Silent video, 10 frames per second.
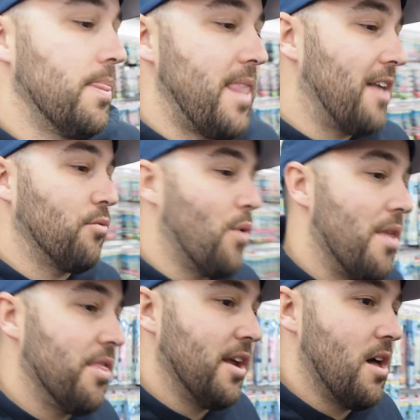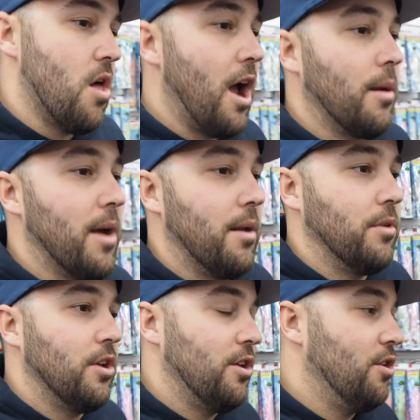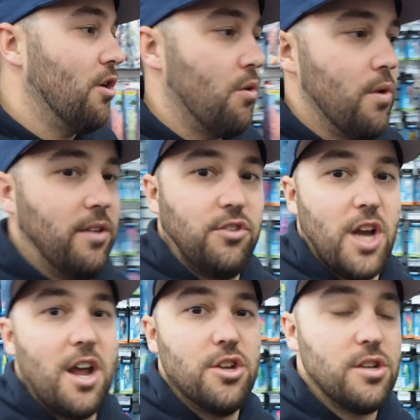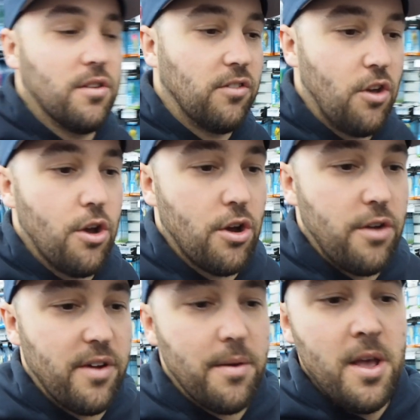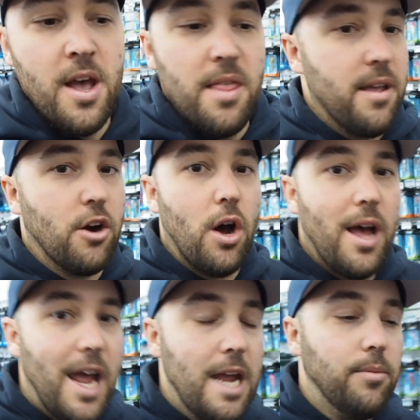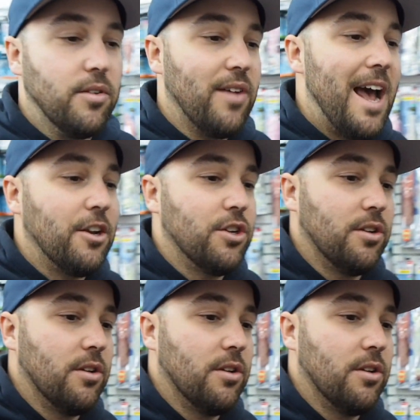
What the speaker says: That's one thing I like about them. You're not always changing the skirt over. They've got heaps of action.